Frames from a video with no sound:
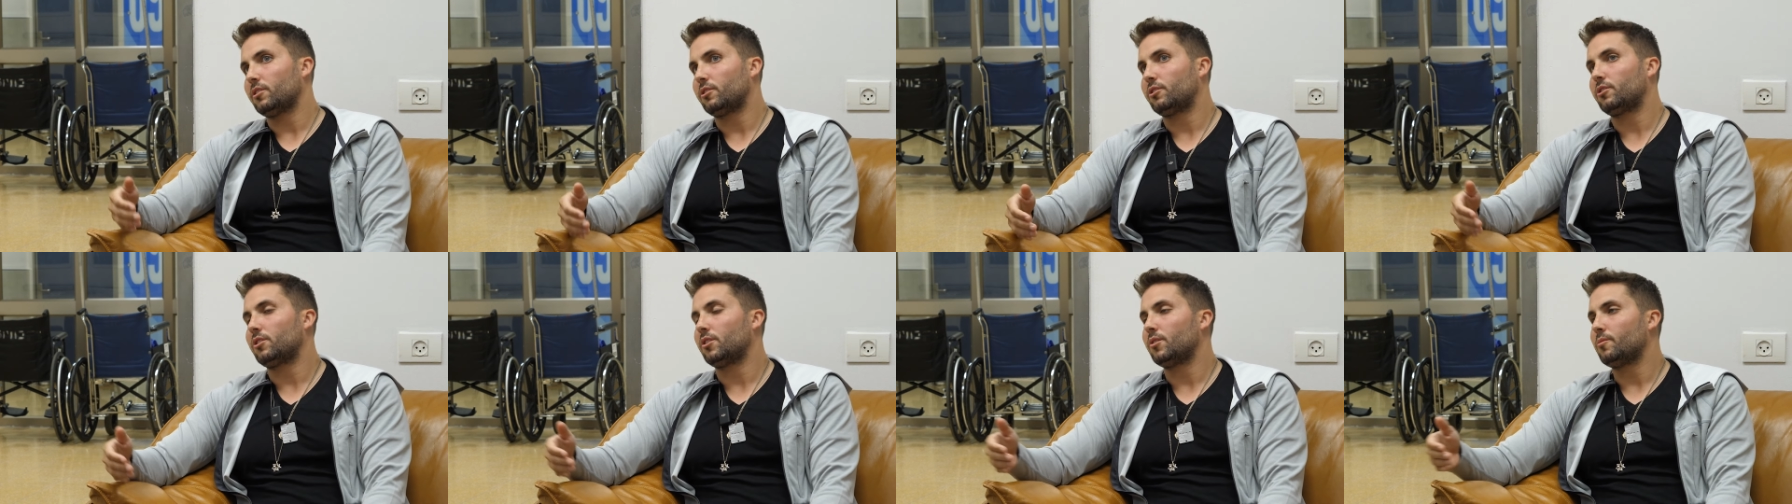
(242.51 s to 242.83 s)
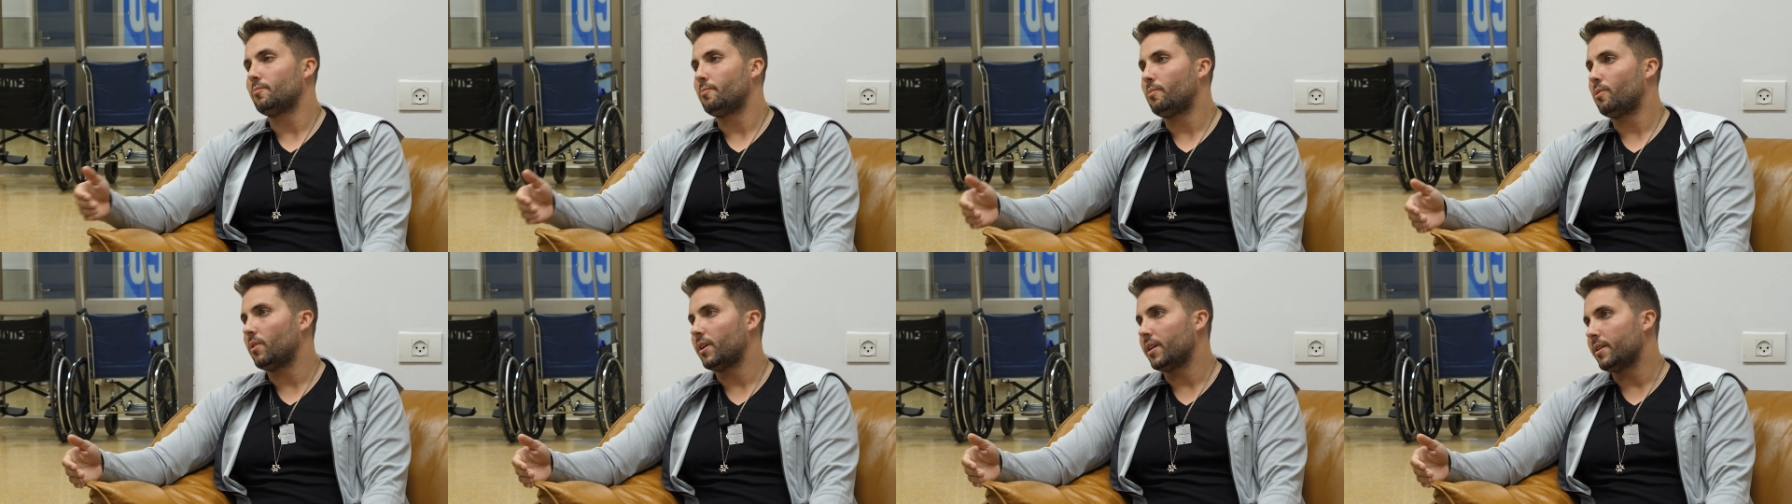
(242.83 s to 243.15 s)
a
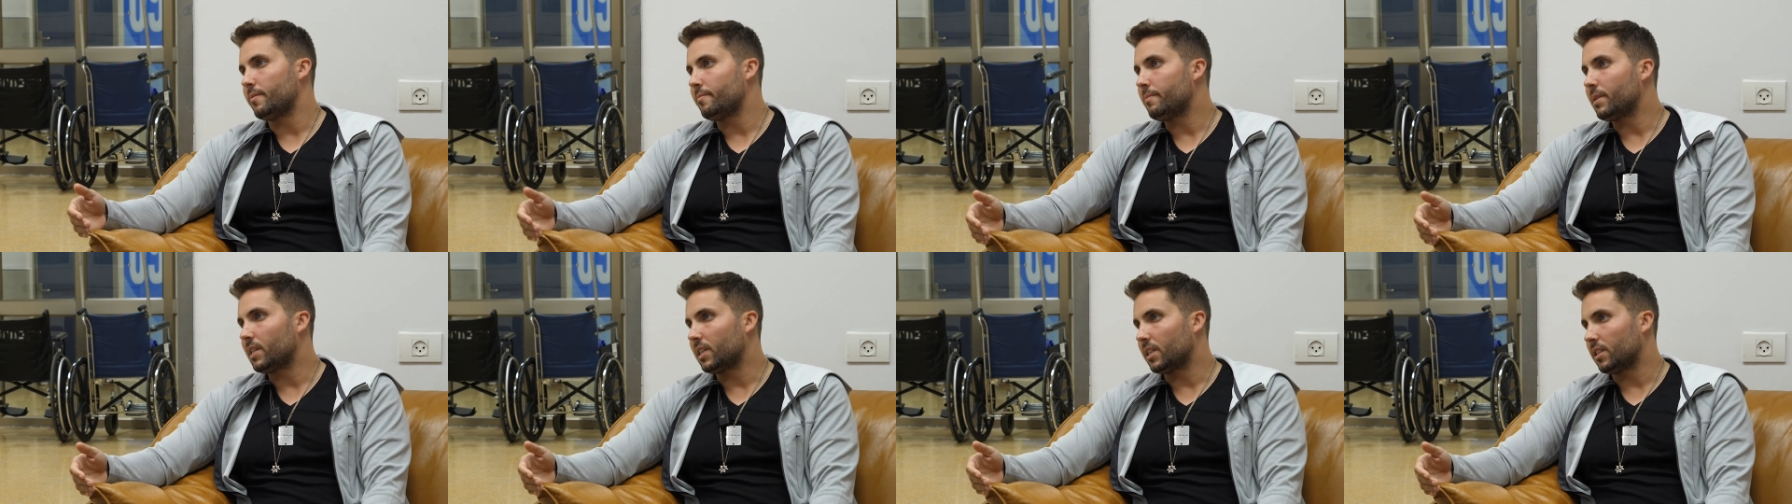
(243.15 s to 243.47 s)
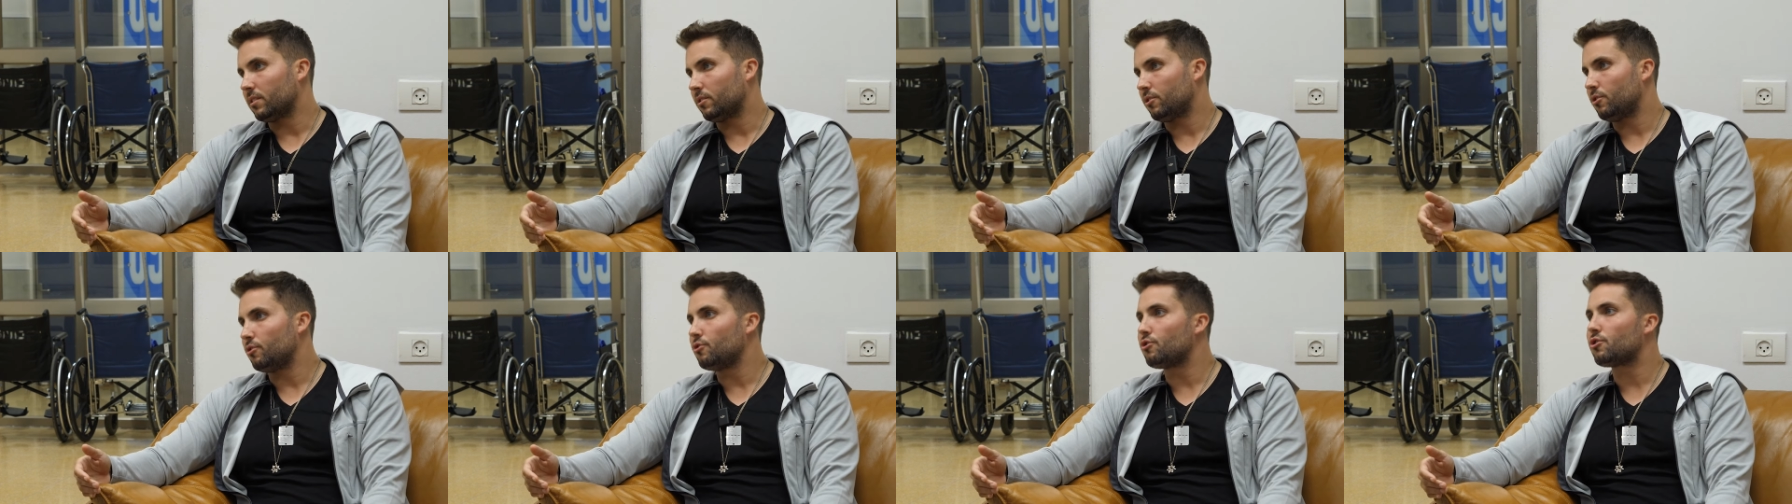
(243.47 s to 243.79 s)
certain point
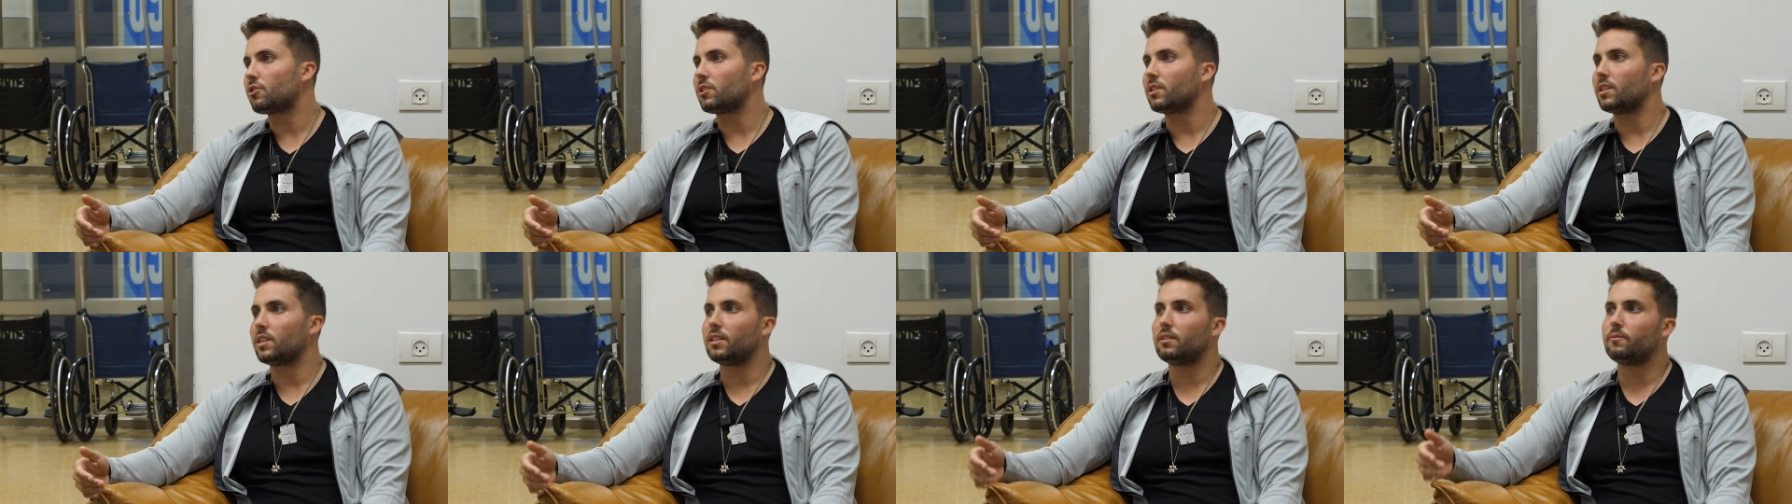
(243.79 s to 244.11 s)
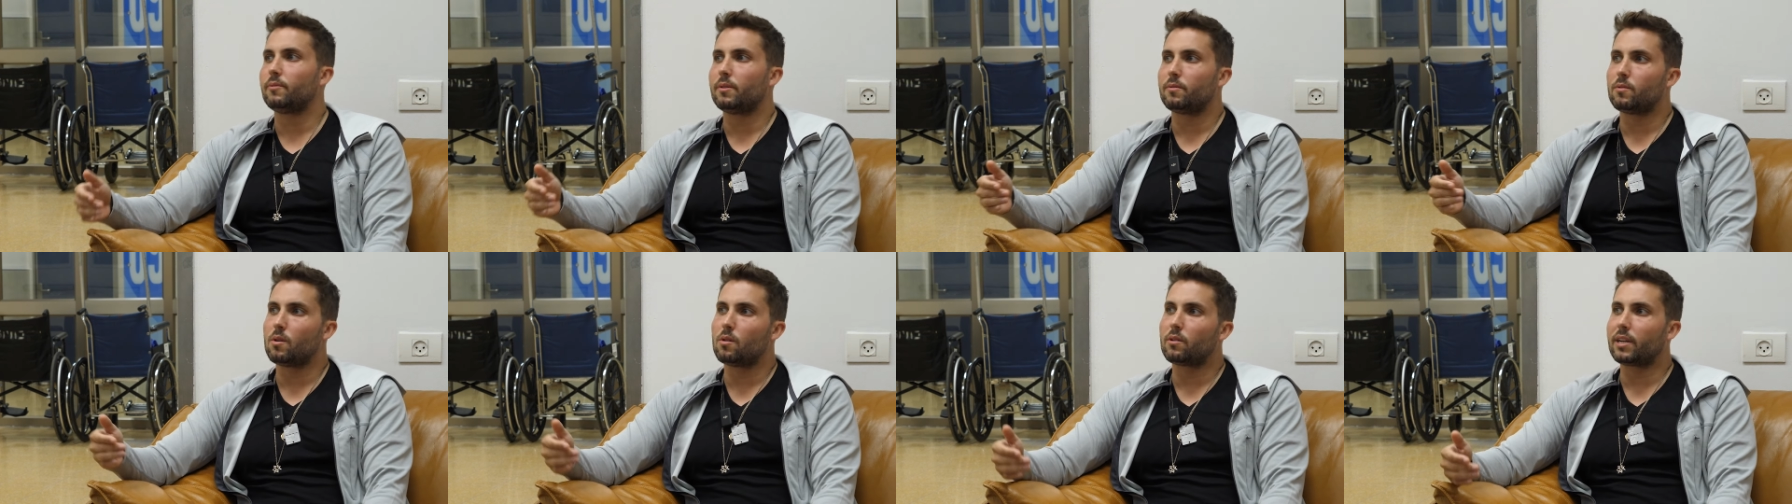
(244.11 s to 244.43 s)
because usually
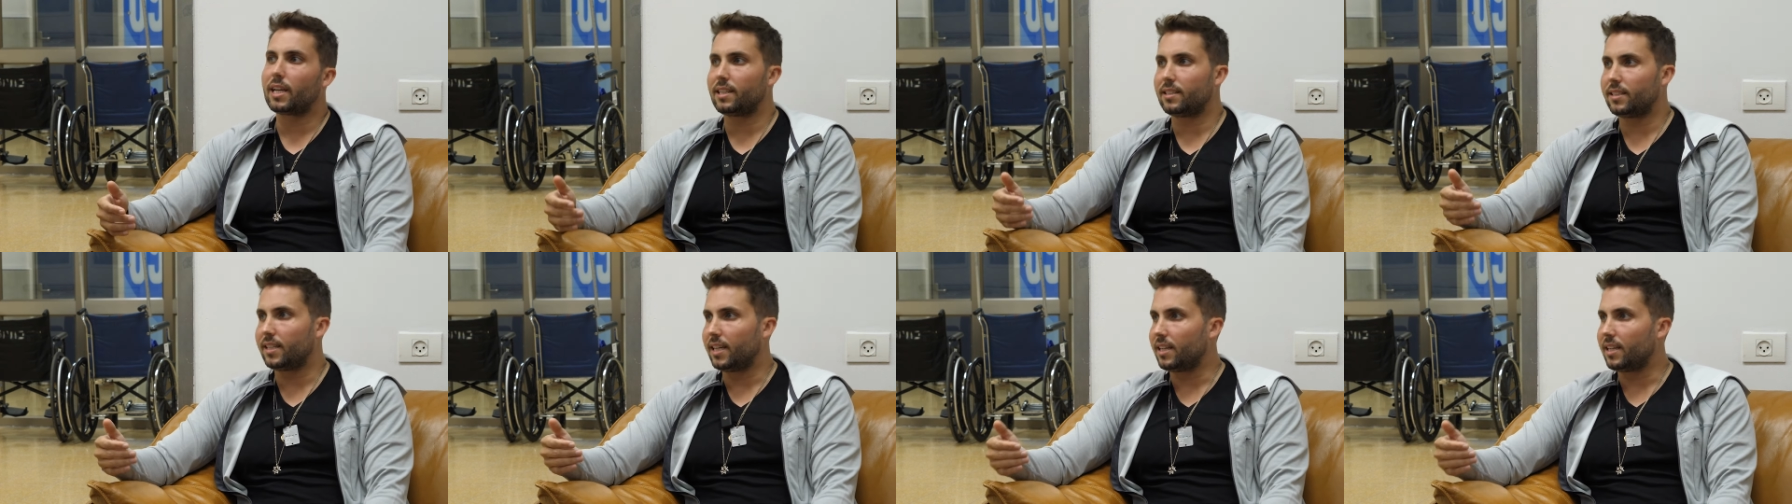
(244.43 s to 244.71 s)
we won't get